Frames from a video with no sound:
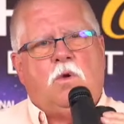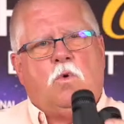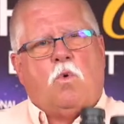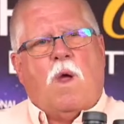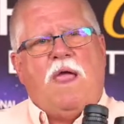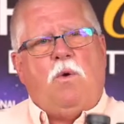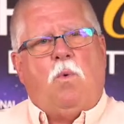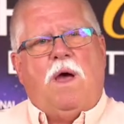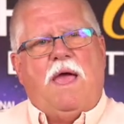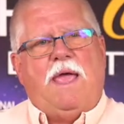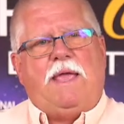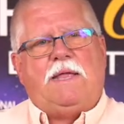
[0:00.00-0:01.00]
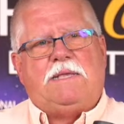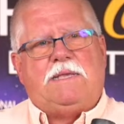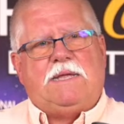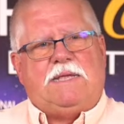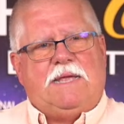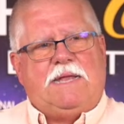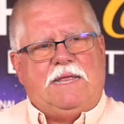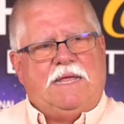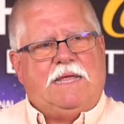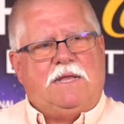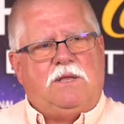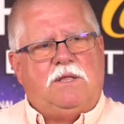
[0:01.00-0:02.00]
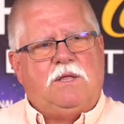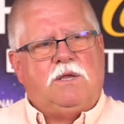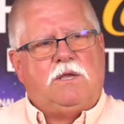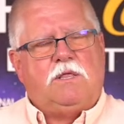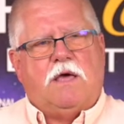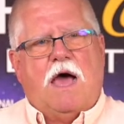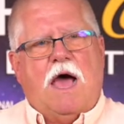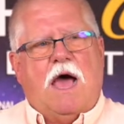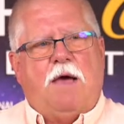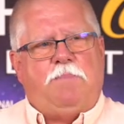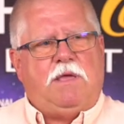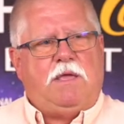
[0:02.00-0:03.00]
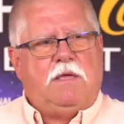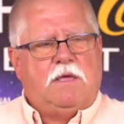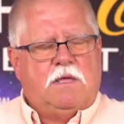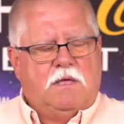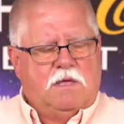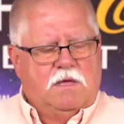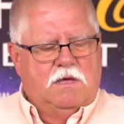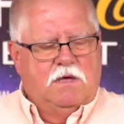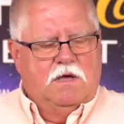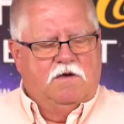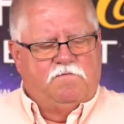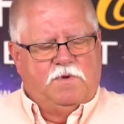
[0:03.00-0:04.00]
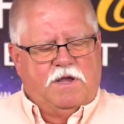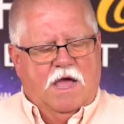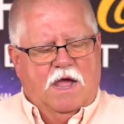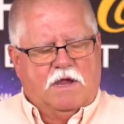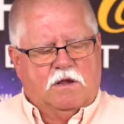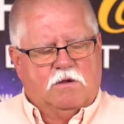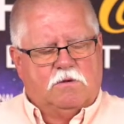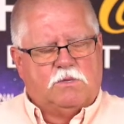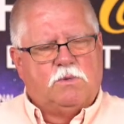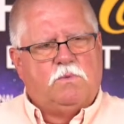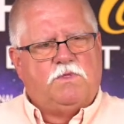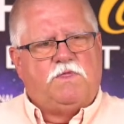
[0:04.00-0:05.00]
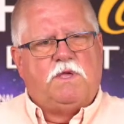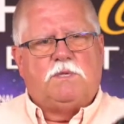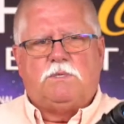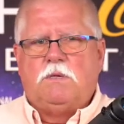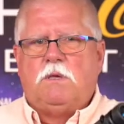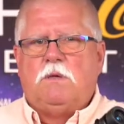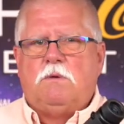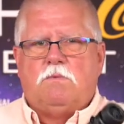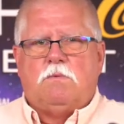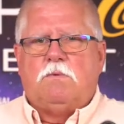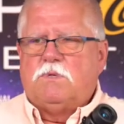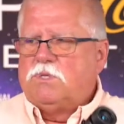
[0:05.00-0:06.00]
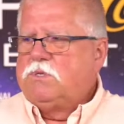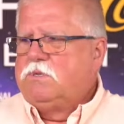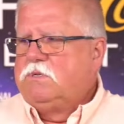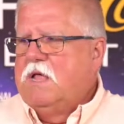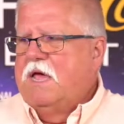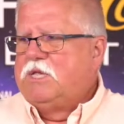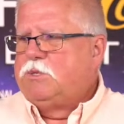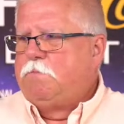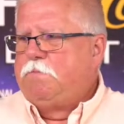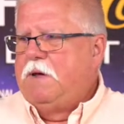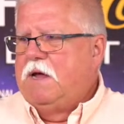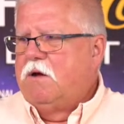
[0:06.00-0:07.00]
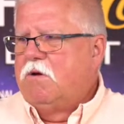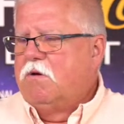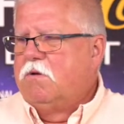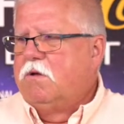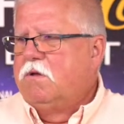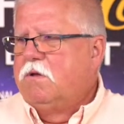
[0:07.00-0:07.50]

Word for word: Great way to get in to the hobby uh, of binoculars need, with this. Do you need to go nice off air,